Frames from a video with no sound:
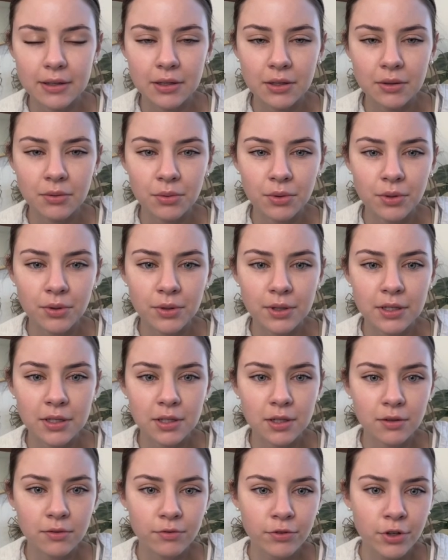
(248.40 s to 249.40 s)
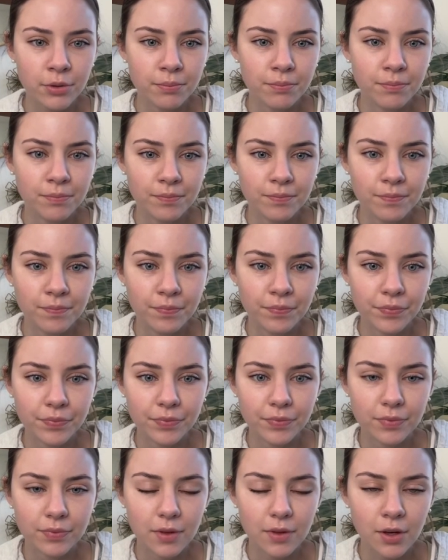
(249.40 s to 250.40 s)
then we're going to confirm.
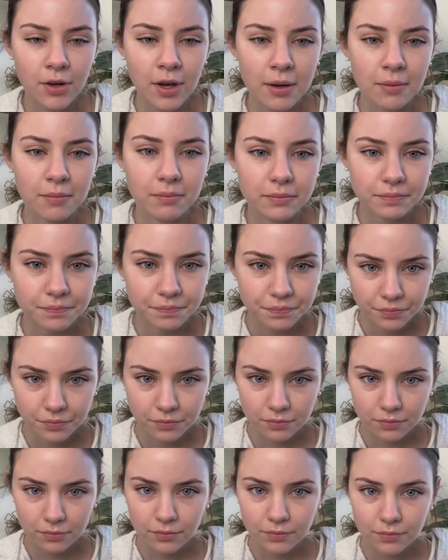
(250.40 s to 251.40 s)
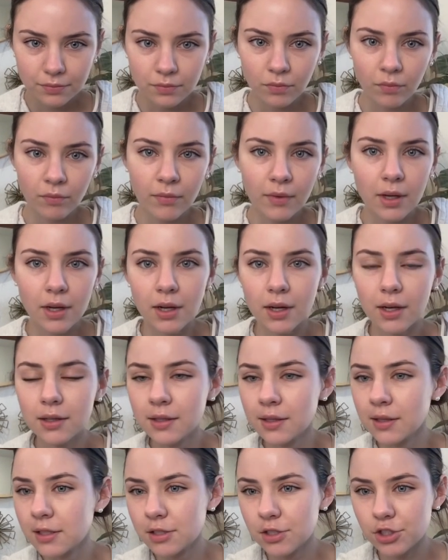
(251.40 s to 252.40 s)
Okay. And
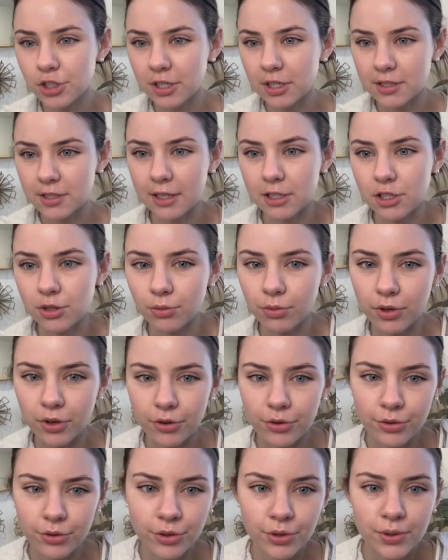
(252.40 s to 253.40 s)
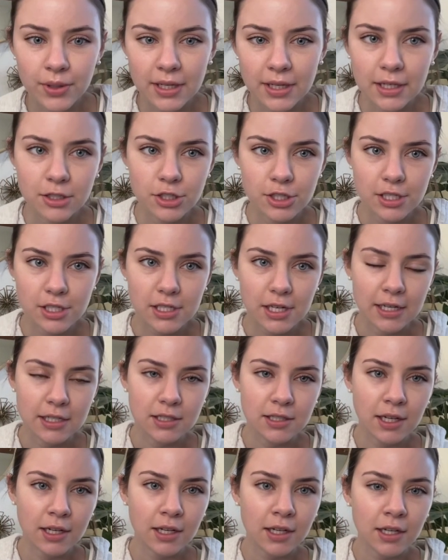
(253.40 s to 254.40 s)
then this transaction will go through in just a
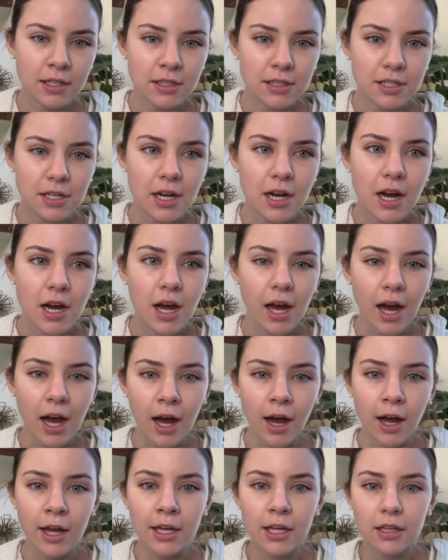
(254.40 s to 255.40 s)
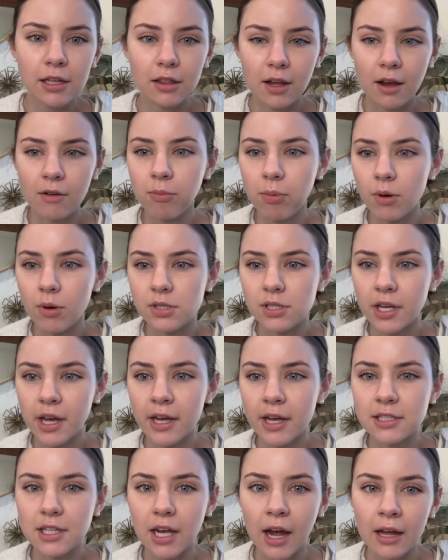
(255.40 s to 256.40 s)
second. I love
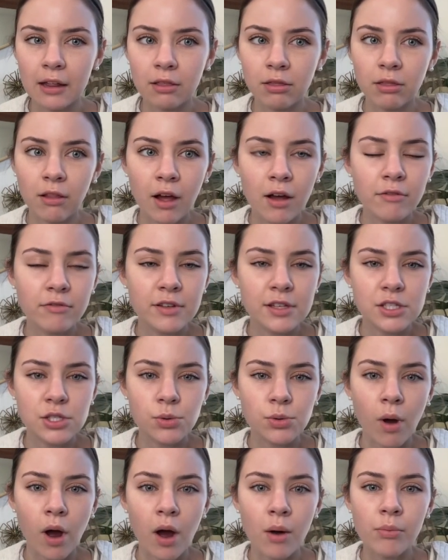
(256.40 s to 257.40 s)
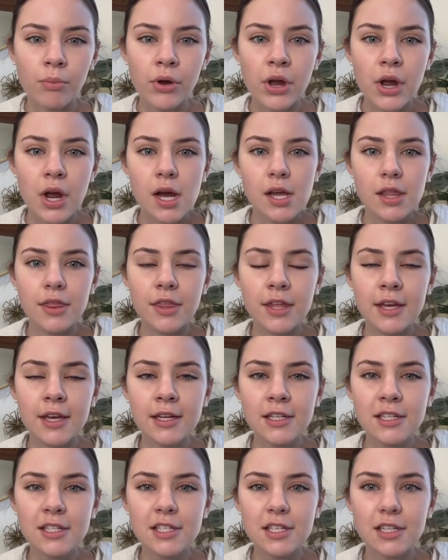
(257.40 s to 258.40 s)
PulseX. I love this swap.
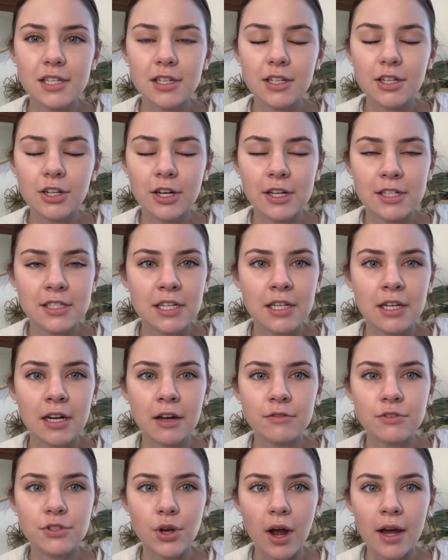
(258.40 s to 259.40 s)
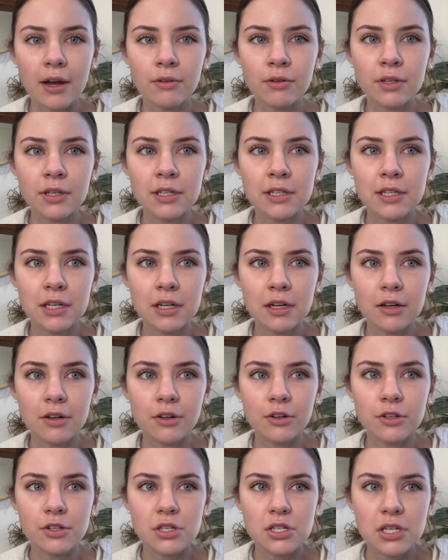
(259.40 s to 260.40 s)
This, crazy enough, so I really didn't
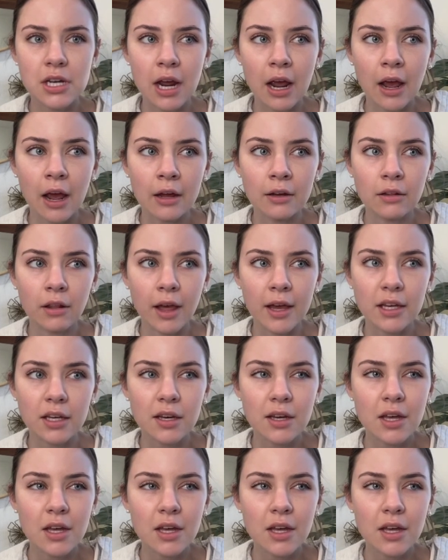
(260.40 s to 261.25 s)
understand like